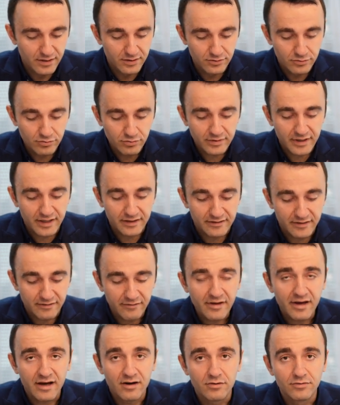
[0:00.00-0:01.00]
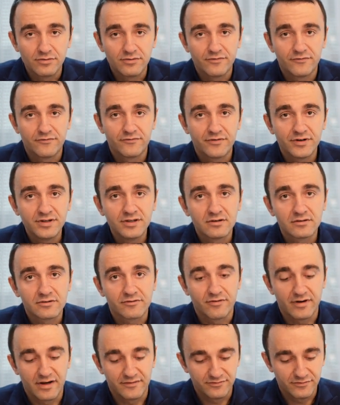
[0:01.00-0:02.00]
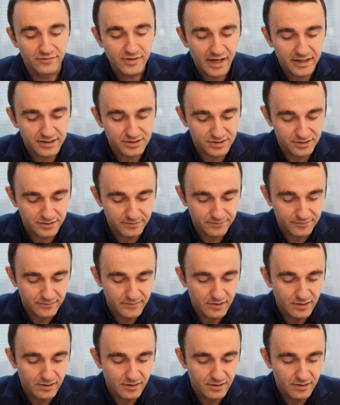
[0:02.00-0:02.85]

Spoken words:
you can carry out Friedel-Crafts reaction